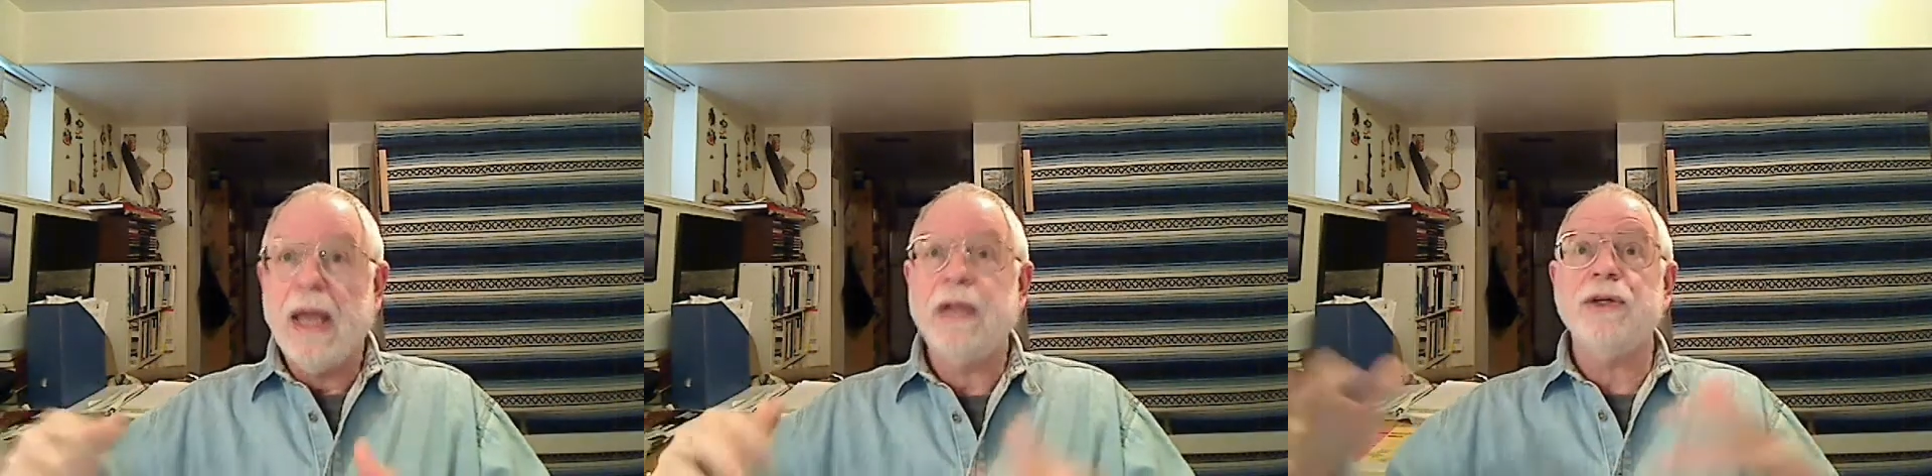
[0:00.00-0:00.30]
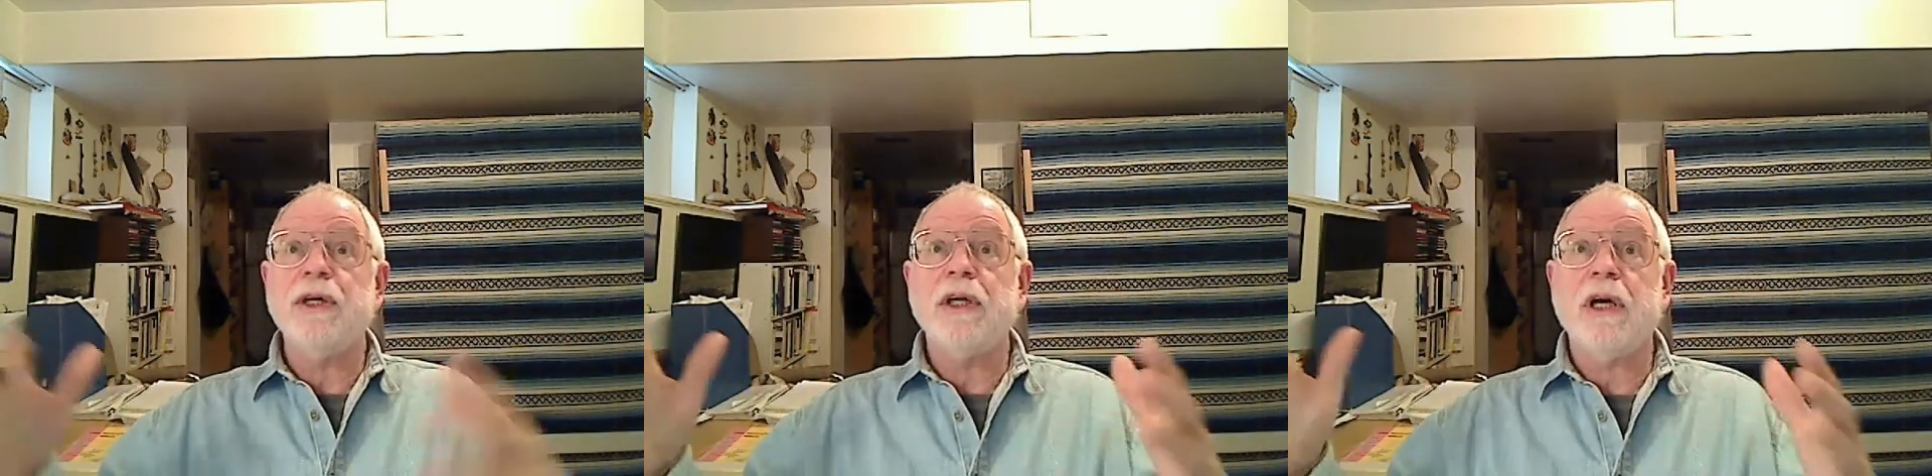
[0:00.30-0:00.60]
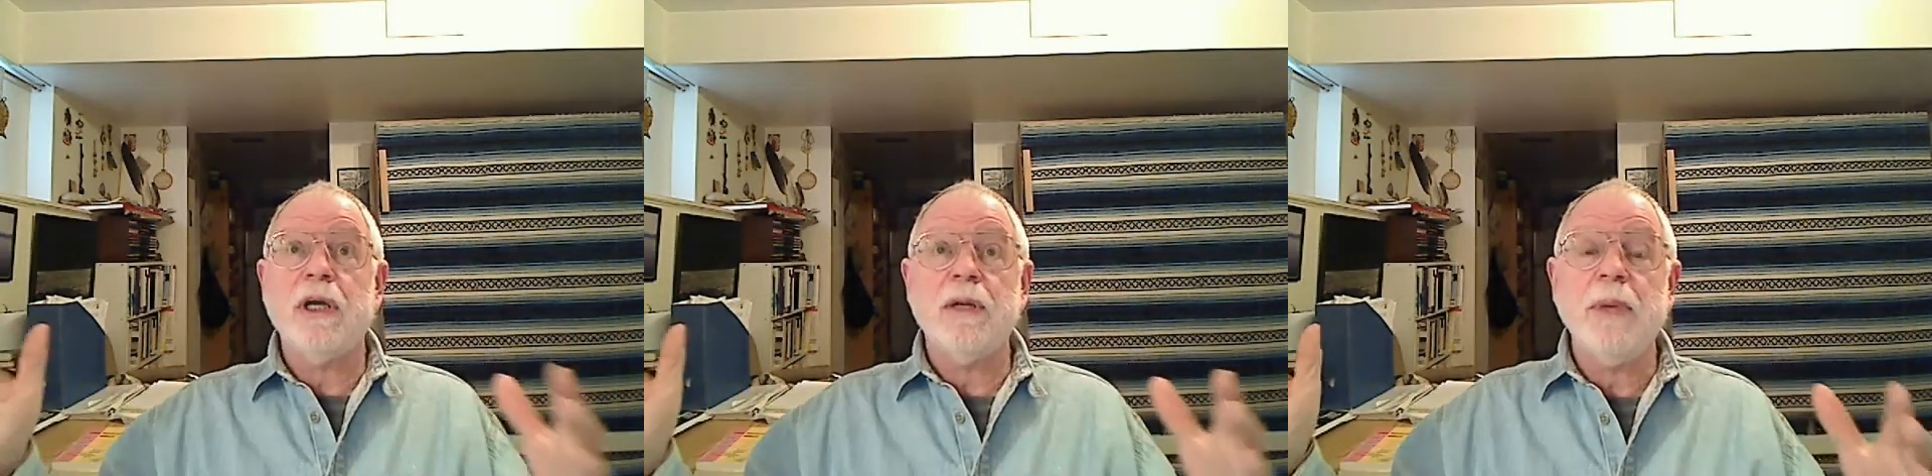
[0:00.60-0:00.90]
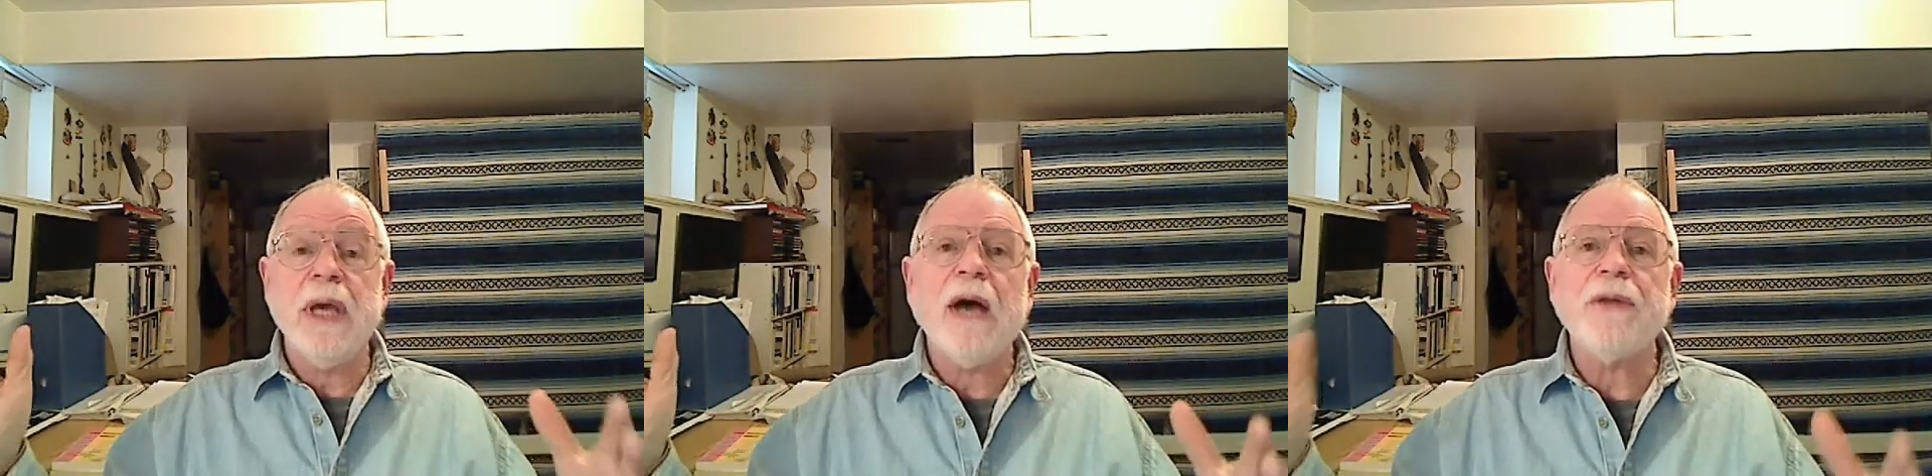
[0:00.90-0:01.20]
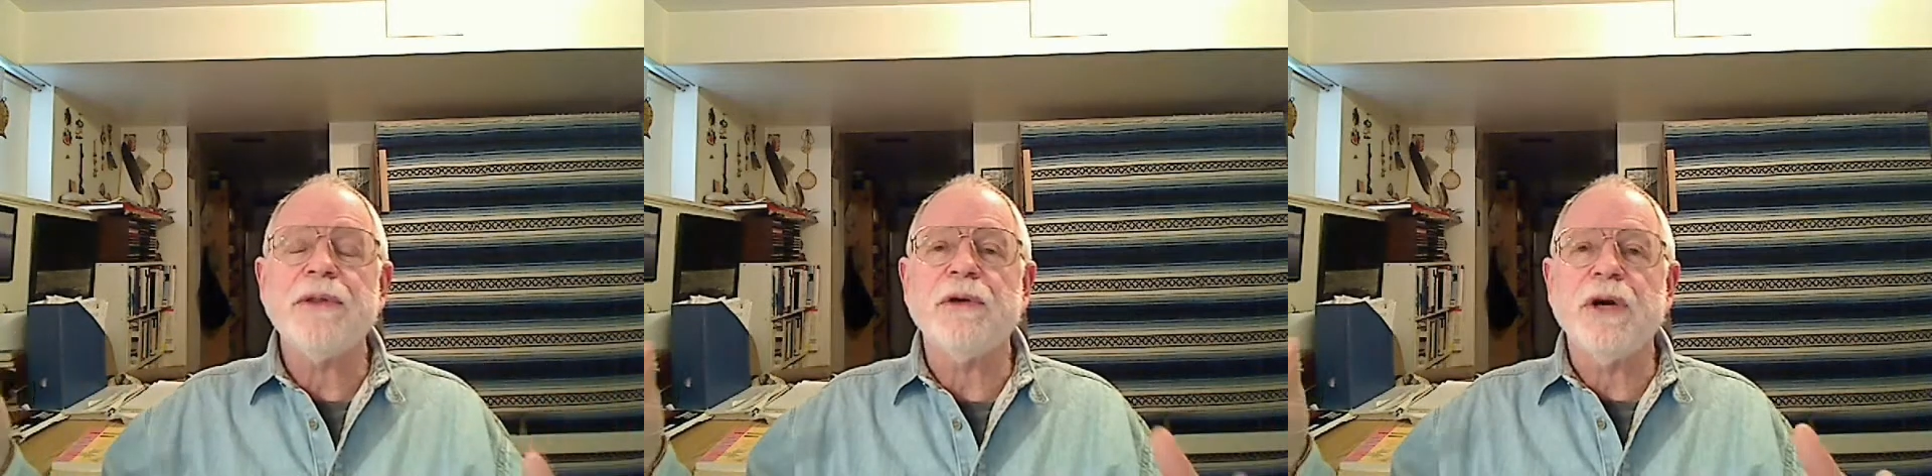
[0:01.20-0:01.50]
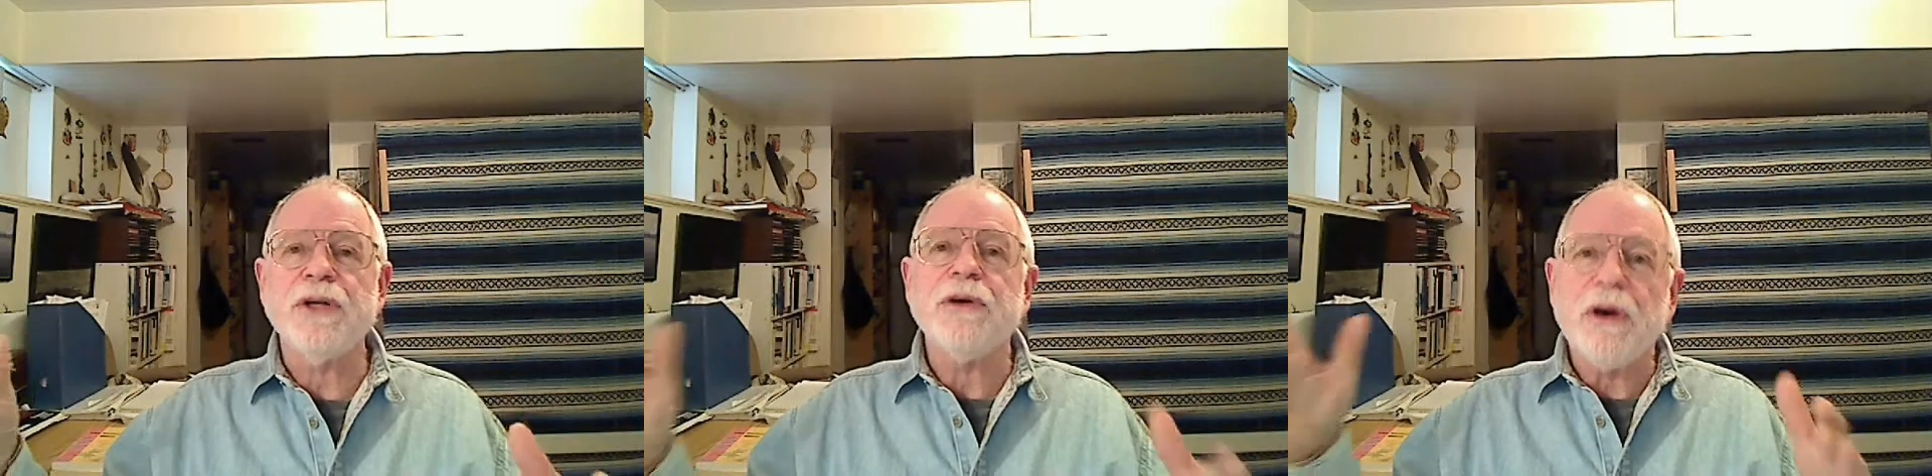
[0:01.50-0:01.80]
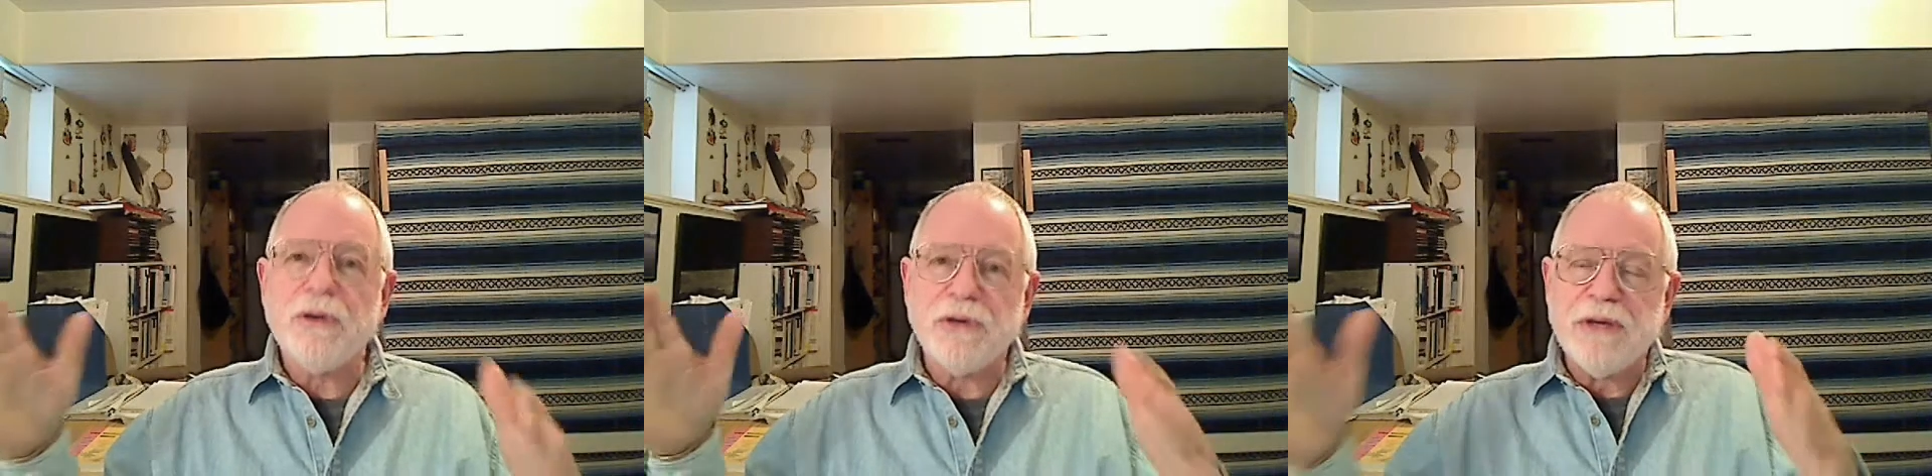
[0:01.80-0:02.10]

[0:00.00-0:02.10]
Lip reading: and you're going to kind of be out there on your own.